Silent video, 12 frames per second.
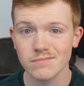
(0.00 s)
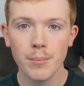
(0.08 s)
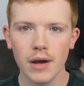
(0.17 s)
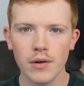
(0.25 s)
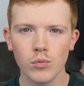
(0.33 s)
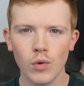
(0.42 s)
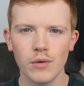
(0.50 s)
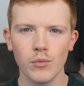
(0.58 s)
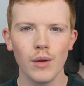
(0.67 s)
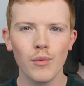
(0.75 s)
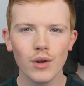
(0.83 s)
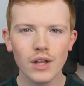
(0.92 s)
But what
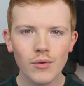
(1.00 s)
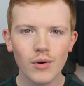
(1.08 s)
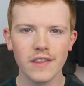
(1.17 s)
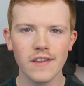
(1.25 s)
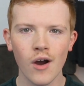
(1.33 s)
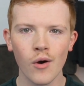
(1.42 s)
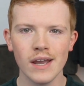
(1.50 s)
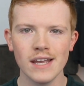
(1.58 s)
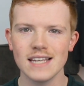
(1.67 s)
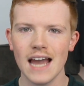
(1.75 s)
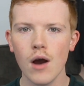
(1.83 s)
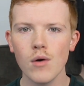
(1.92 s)
we really want to know is,
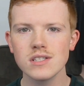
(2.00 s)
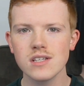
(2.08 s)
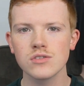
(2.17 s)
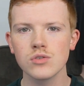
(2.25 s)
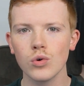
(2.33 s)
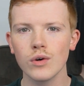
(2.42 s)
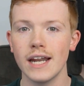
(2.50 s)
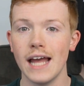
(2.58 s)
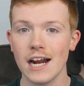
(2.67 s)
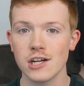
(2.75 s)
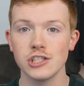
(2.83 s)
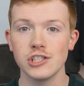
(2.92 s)
how is this tool going to
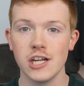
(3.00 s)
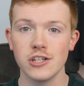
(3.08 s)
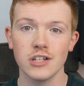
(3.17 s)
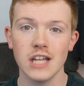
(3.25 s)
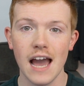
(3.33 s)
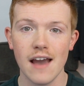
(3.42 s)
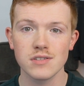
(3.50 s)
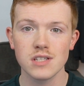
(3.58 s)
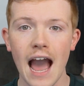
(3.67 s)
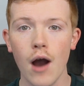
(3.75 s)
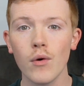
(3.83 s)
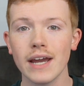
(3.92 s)
actually change our lives?
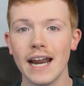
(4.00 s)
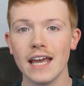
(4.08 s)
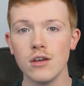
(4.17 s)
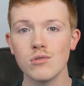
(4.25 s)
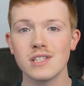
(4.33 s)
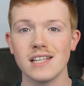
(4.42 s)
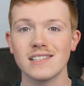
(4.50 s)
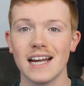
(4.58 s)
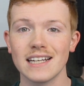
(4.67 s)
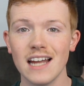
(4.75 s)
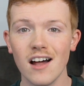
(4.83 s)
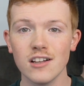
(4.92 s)
How can I use this
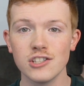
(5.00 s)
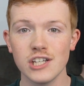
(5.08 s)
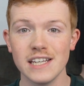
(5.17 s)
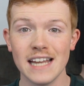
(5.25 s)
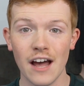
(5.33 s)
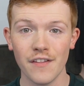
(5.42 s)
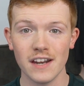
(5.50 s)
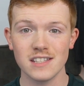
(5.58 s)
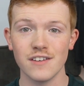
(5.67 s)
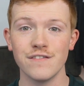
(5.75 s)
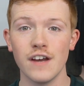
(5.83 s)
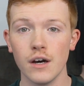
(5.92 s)
technology now that it's
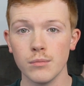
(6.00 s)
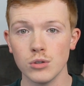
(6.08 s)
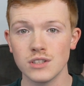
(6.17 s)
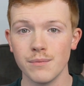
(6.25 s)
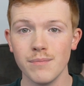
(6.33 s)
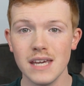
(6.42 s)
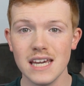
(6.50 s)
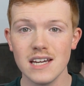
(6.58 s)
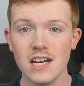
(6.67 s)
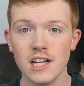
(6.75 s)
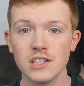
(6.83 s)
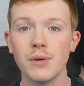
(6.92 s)
available to me
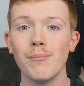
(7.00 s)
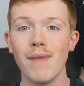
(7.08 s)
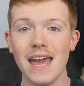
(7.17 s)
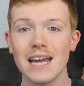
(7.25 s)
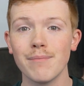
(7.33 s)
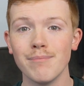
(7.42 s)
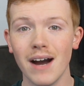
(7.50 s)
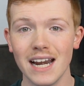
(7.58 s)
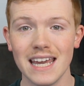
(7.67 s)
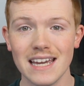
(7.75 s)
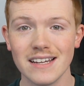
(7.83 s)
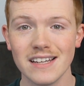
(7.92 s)
to make
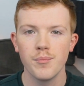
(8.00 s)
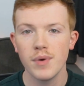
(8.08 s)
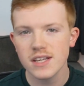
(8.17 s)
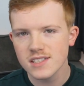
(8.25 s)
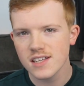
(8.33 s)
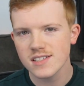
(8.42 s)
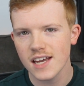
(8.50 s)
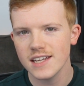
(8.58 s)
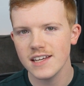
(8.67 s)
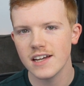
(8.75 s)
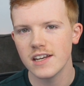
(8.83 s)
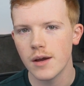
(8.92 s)
money? Business
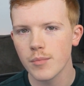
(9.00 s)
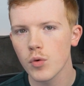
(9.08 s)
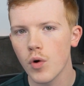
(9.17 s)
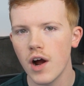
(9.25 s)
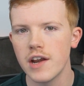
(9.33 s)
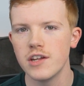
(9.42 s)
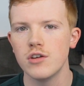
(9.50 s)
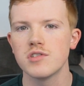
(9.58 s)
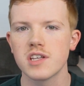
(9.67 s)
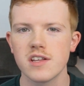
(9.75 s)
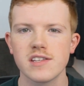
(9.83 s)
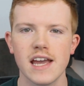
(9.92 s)
idea number one
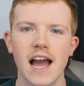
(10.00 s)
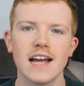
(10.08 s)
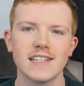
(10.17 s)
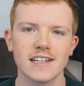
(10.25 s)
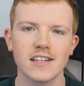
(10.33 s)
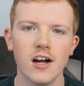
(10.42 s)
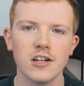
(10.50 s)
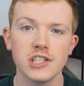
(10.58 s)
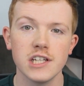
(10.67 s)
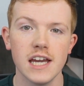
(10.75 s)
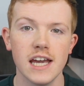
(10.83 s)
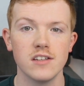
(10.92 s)
using this AI
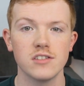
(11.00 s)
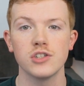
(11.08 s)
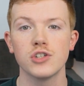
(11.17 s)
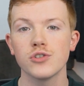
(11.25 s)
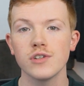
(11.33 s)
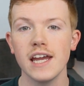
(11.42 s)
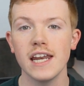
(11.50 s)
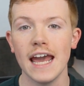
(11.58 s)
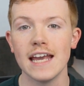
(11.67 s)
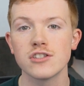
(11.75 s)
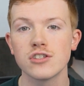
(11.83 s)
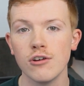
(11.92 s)
technology is to create
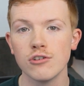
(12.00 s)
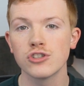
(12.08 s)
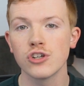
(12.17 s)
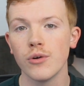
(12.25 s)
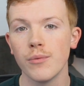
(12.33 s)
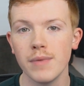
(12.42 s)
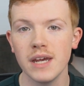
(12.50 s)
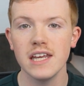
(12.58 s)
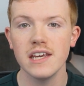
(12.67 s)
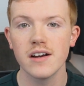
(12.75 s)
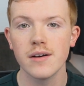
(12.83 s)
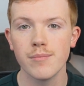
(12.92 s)
a social
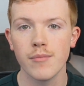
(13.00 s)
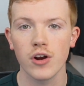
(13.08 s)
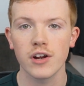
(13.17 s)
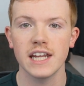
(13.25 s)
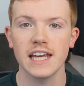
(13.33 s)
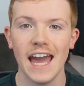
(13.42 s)
media marketing